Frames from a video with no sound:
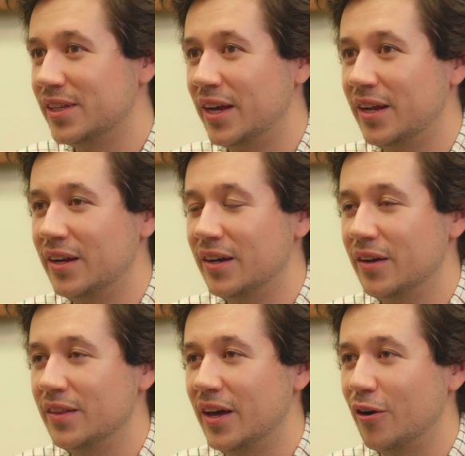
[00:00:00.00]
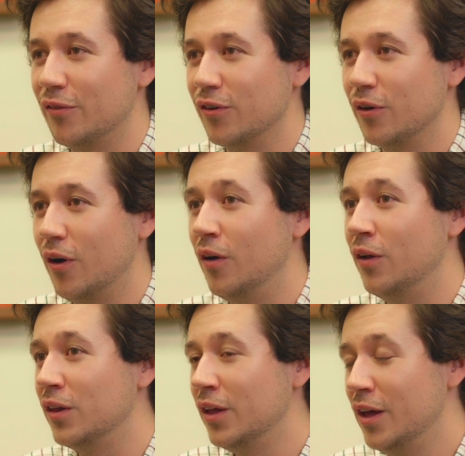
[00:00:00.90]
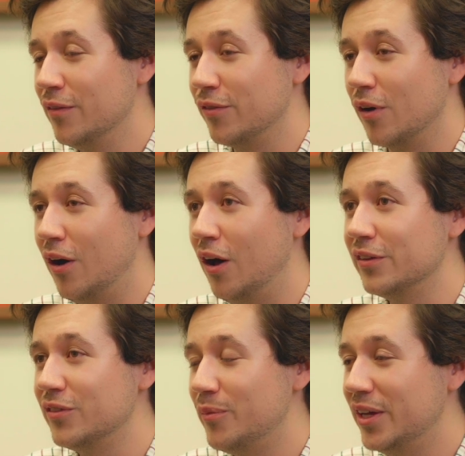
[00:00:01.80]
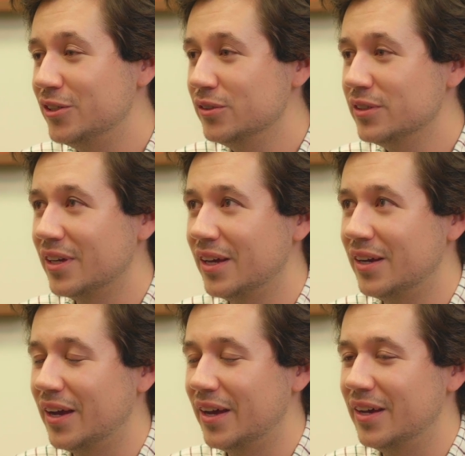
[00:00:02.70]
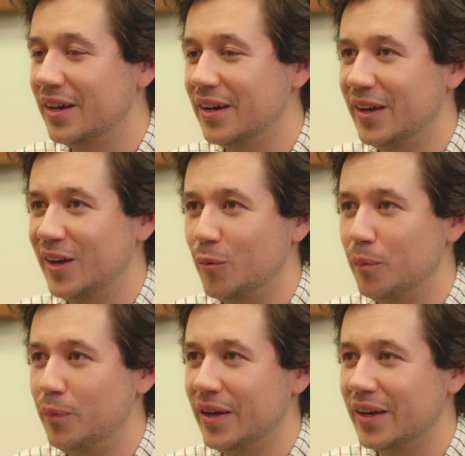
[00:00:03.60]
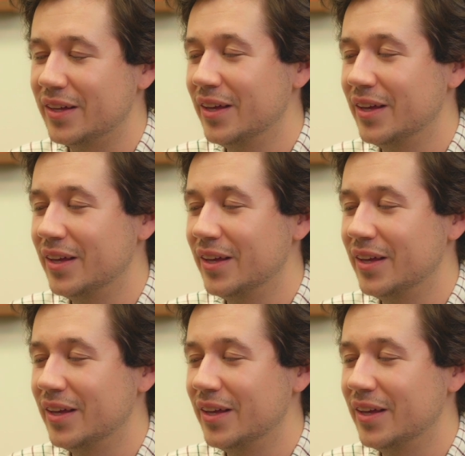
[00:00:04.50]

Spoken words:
that are for all of the majors, and I help pick